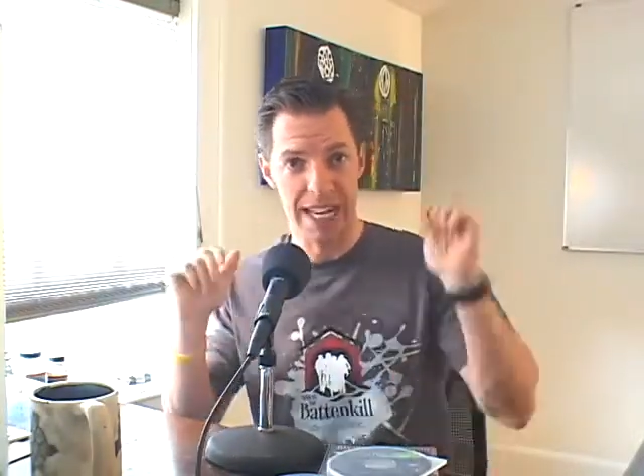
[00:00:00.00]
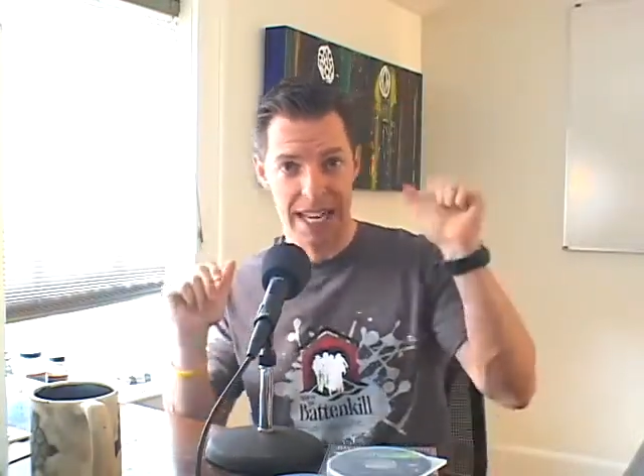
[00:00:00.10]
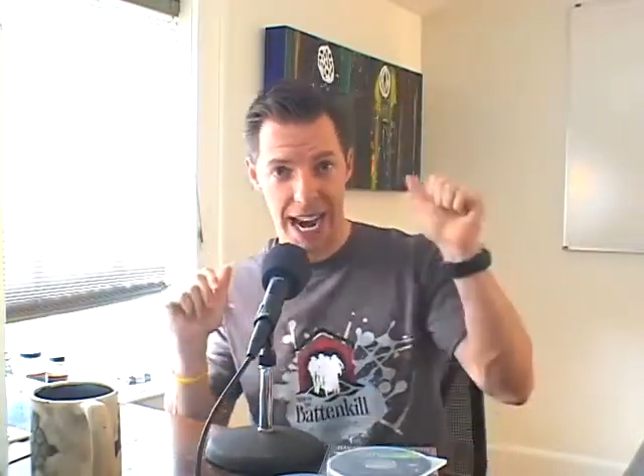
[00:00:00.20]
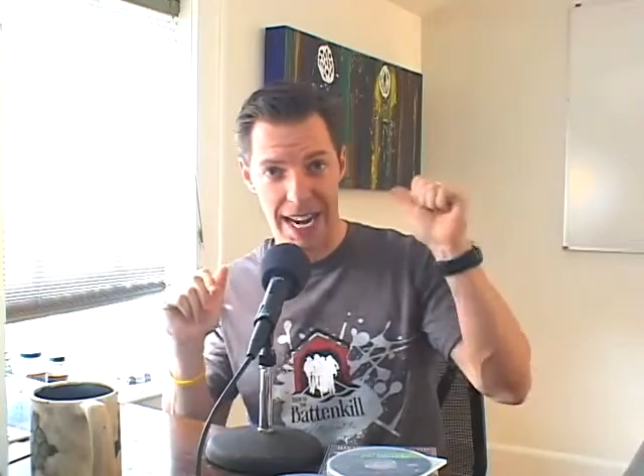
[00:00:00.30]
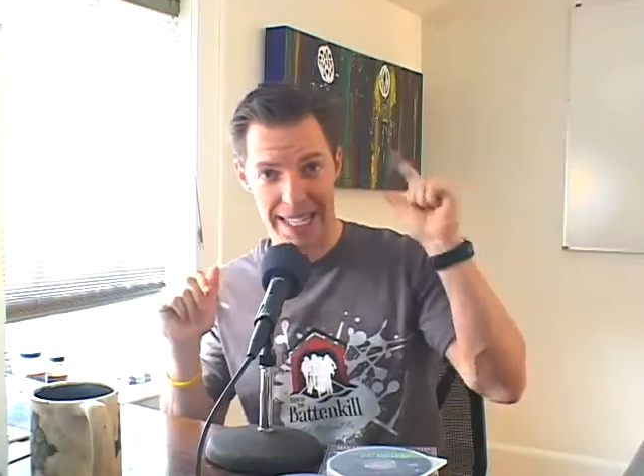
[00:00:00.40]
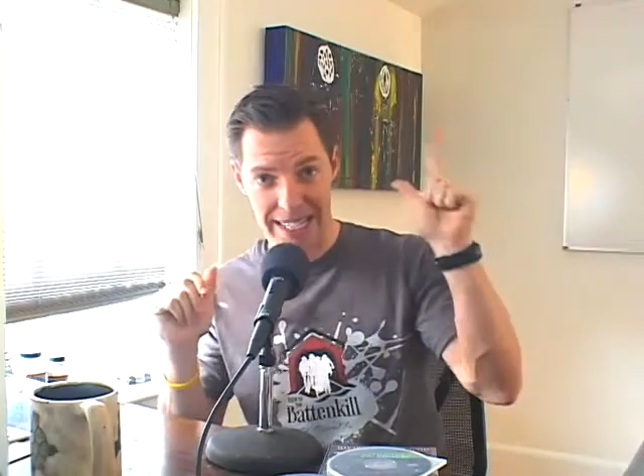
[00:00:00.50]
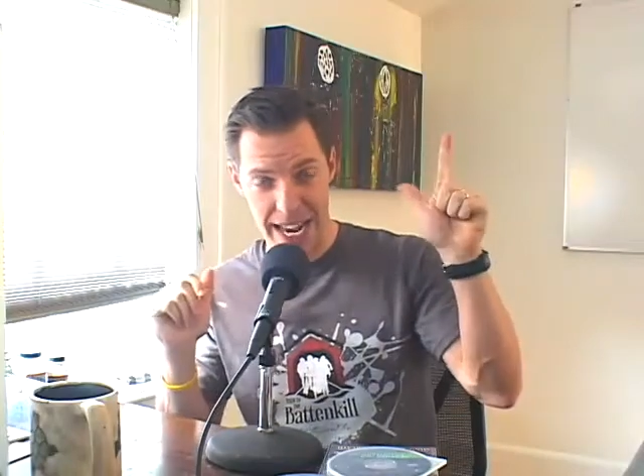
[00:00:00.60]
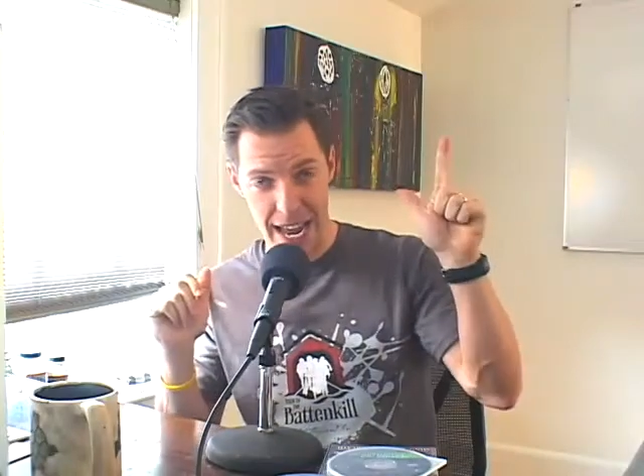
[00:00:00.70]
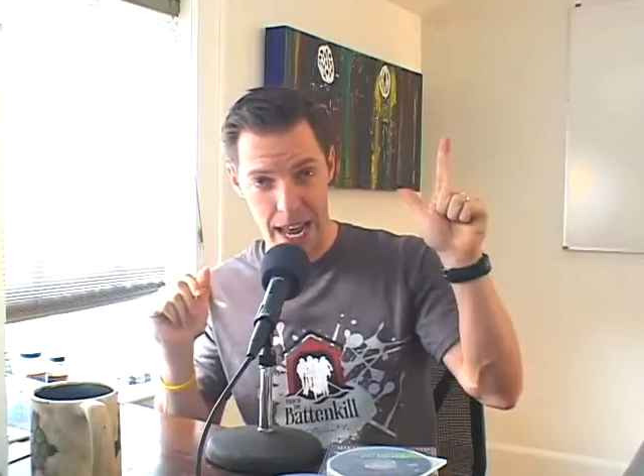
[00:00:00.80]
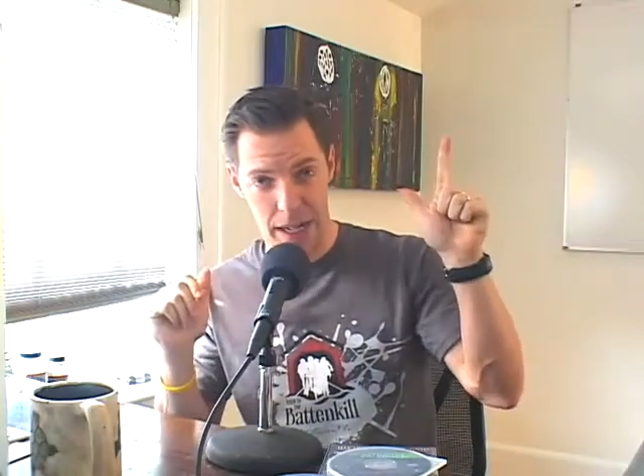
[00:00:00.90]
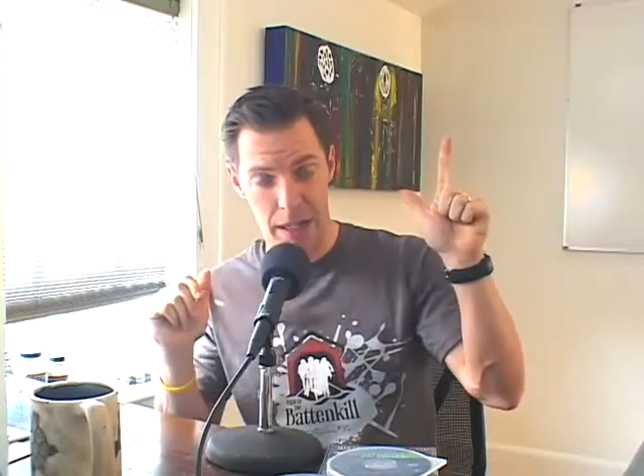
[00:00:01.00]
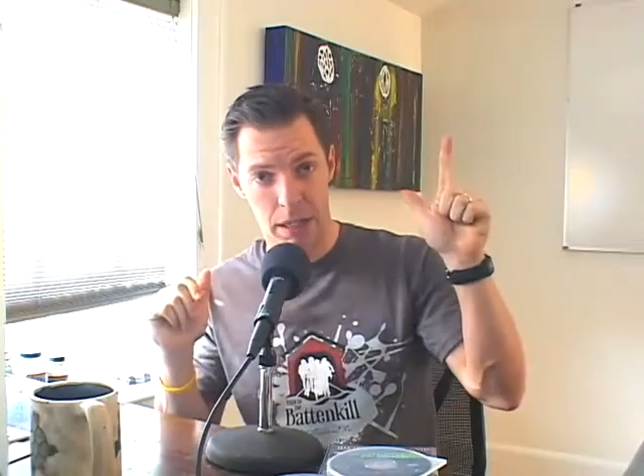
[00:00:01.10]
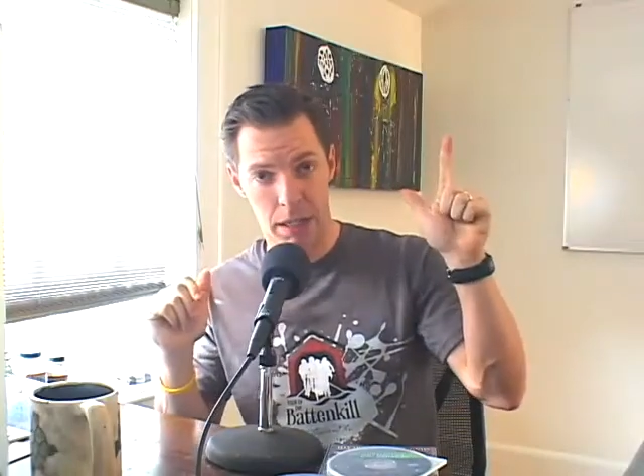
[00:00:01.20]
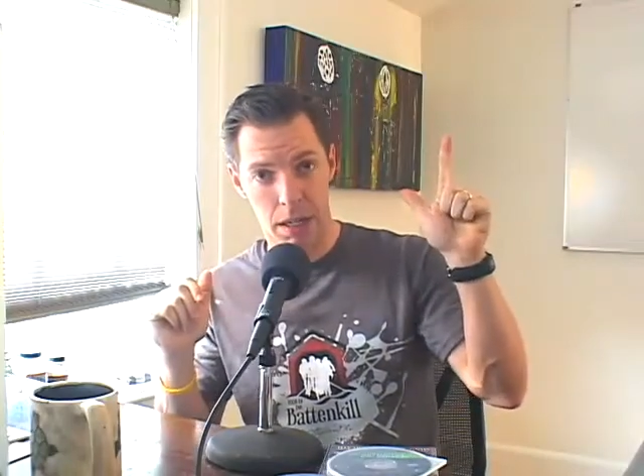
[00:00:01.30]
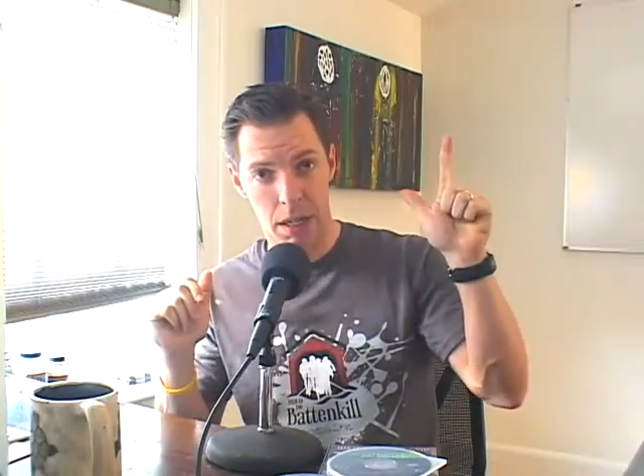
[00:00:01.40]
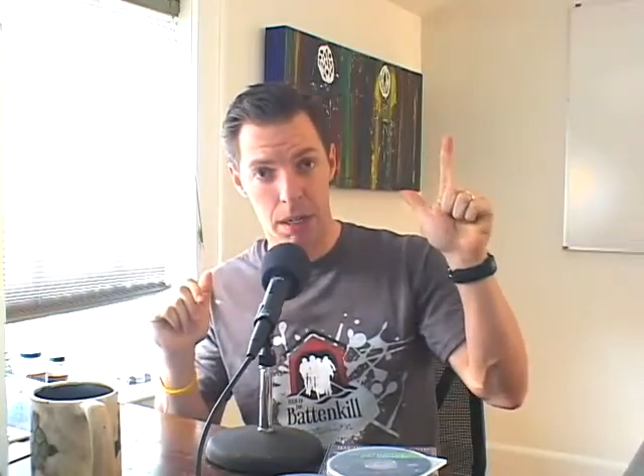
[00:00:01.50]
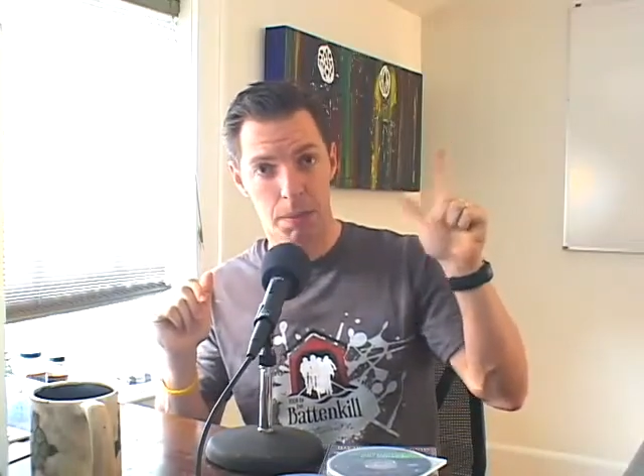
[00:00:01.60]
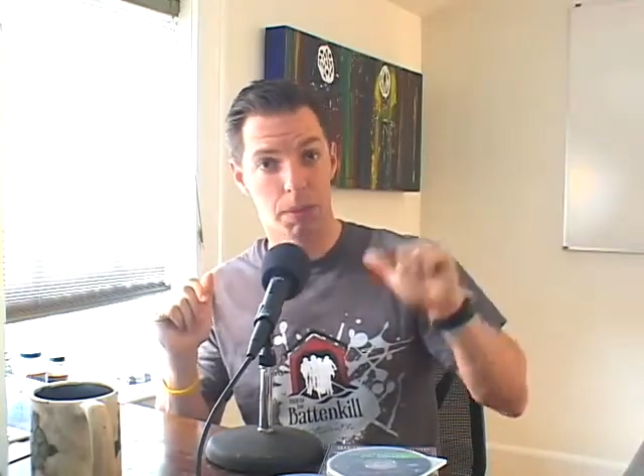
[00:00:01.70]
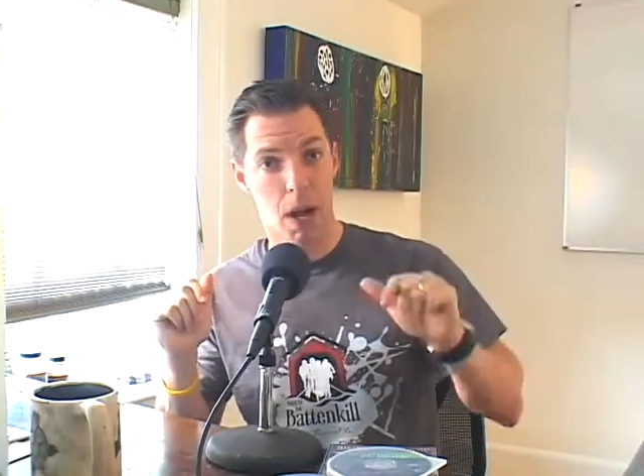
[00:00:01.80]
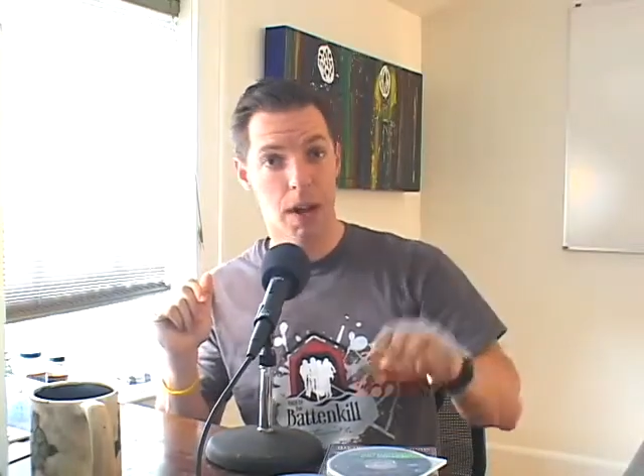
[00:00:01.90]
9, 10,
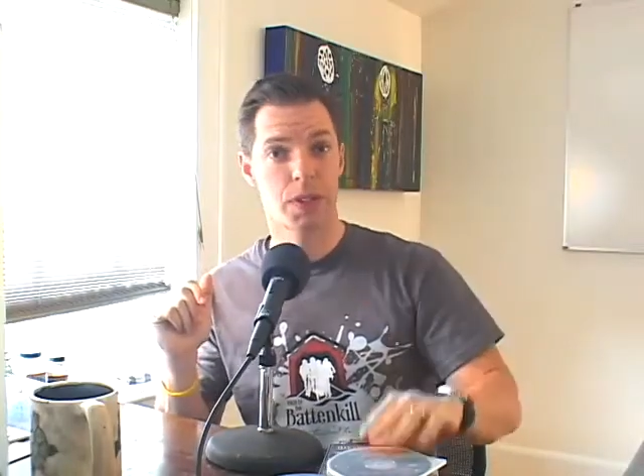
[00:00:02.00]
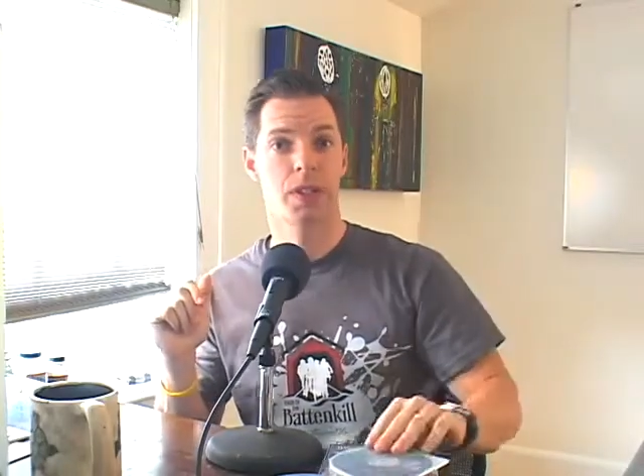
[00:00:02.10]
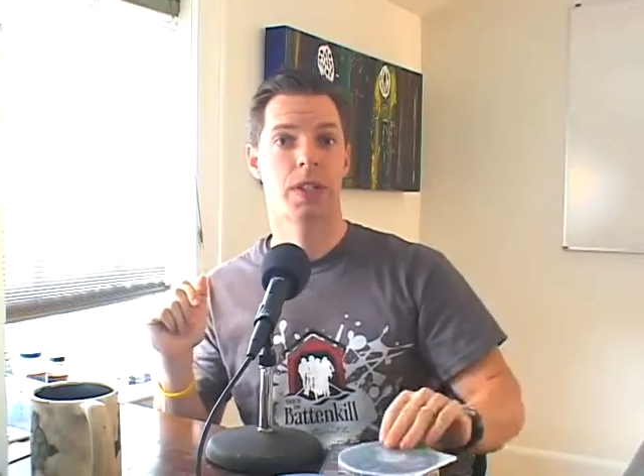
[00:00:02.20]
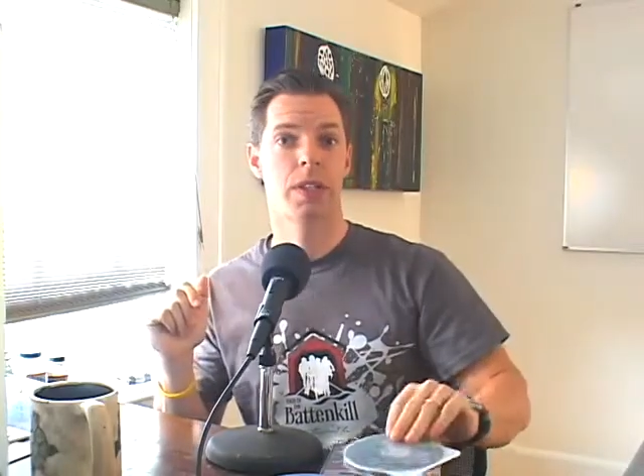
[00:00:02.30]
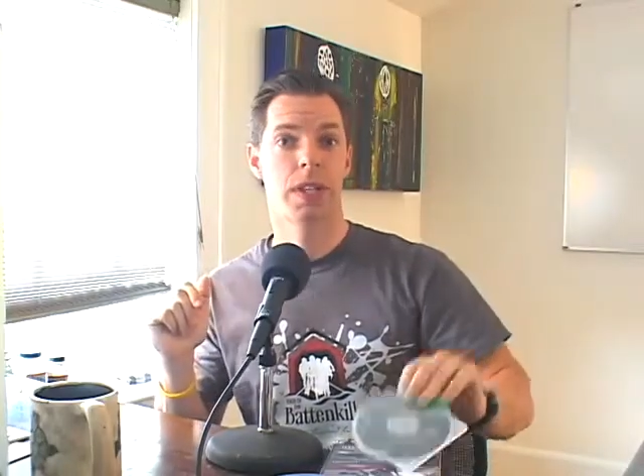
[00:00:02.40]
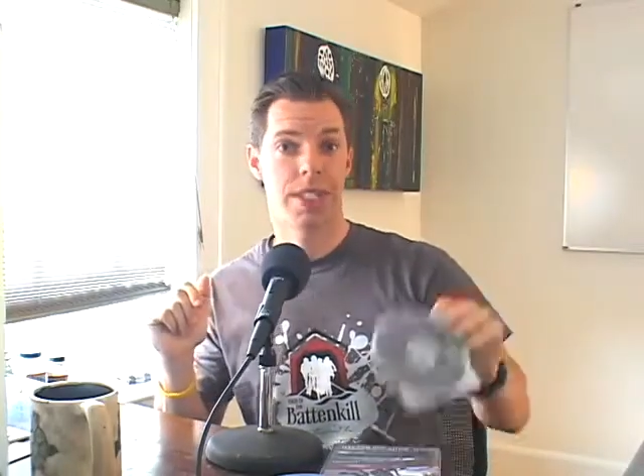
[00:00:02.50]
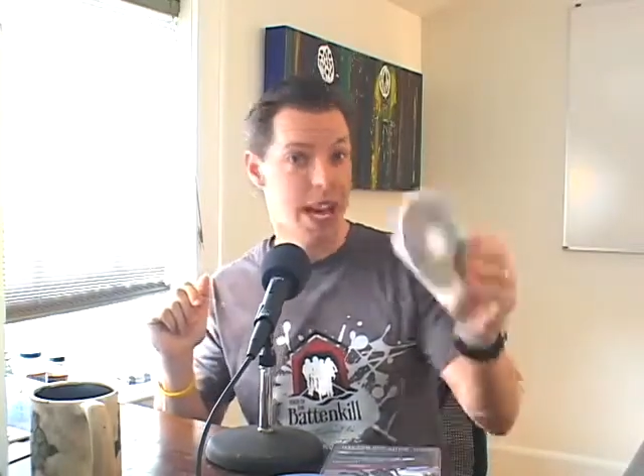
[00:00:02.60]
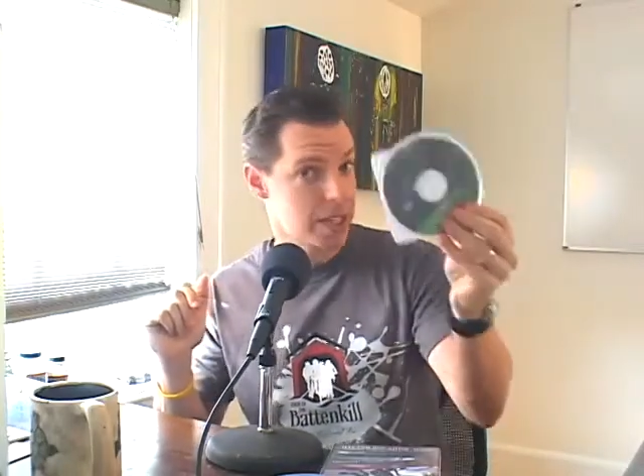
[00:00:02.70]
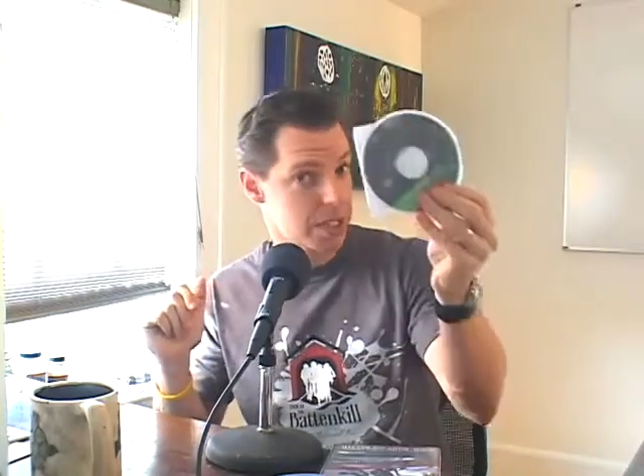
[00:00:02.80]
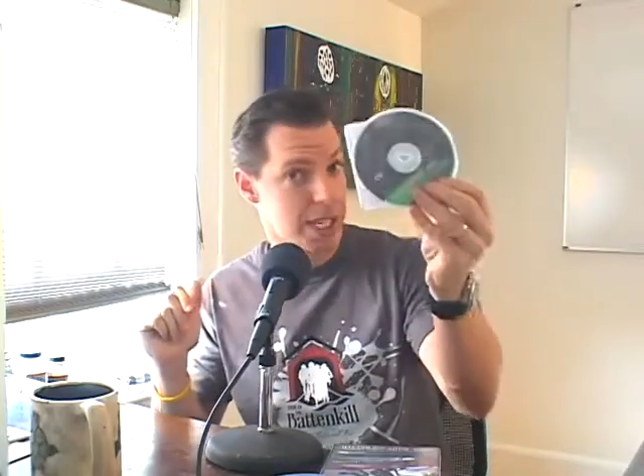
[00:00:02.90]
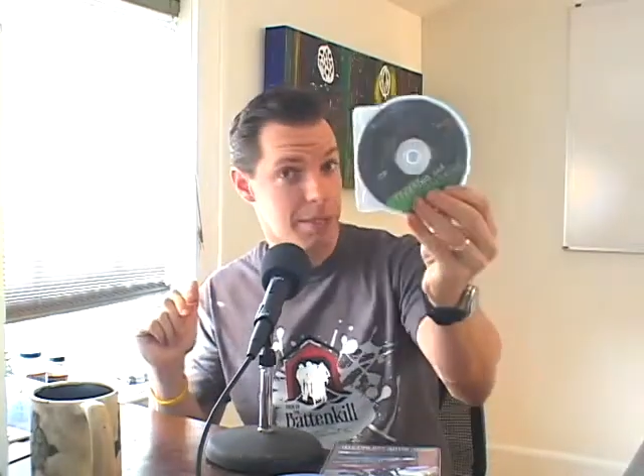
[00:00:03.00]
plus the testing and